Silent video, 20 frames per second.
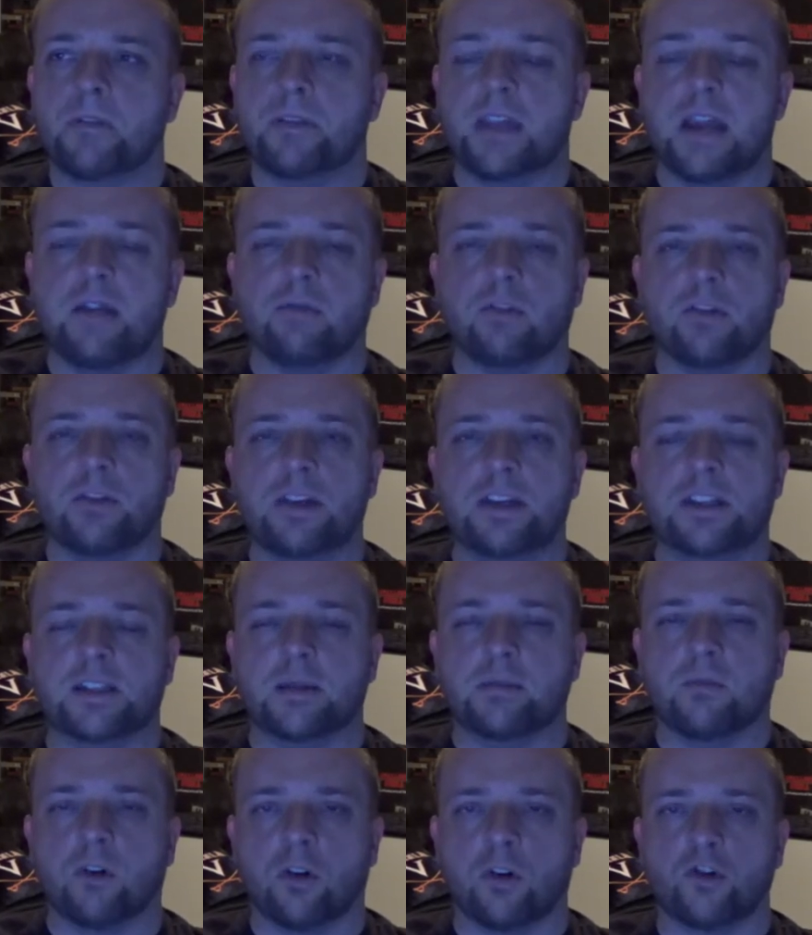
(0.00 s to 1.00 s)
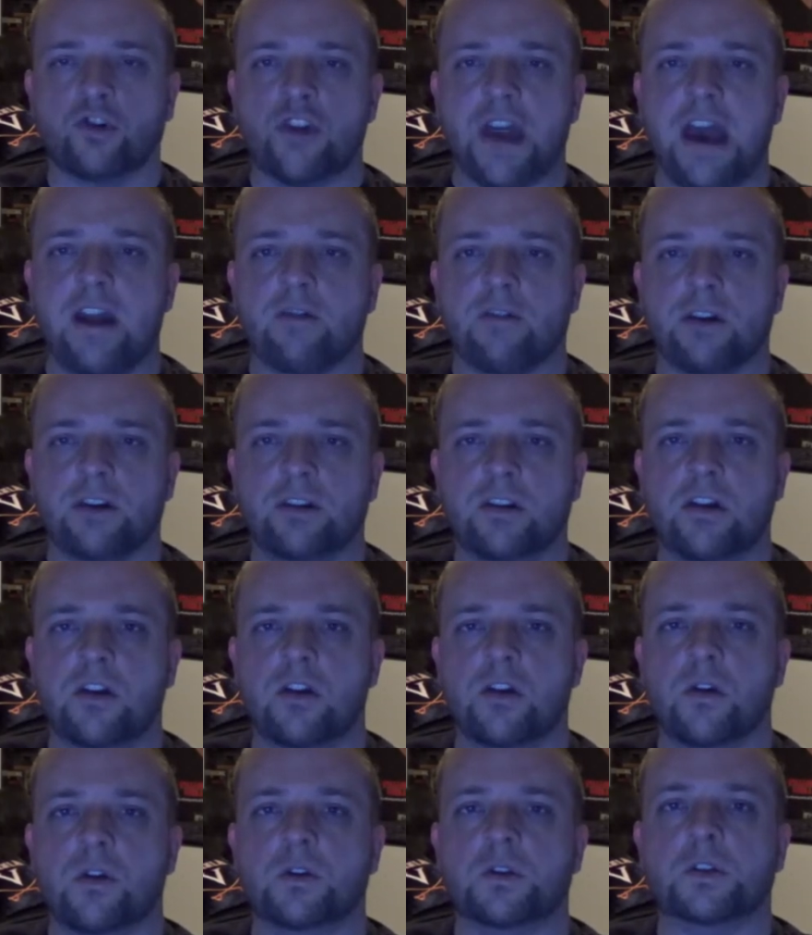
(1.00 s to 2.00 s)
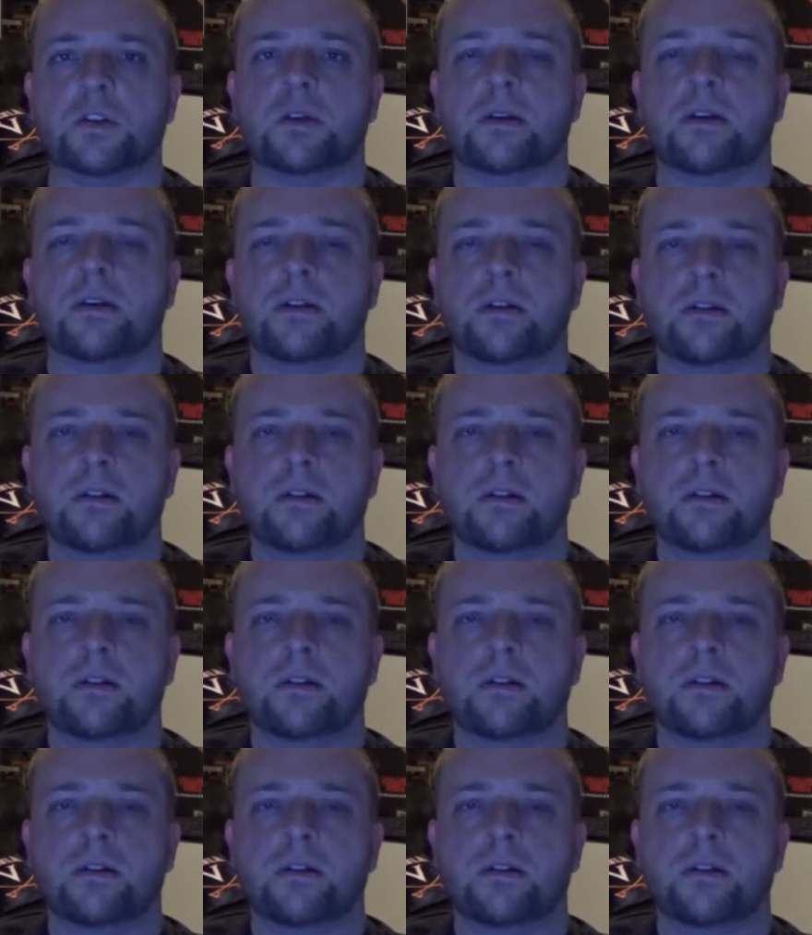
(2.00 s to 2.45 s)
they released some earth-shattering news.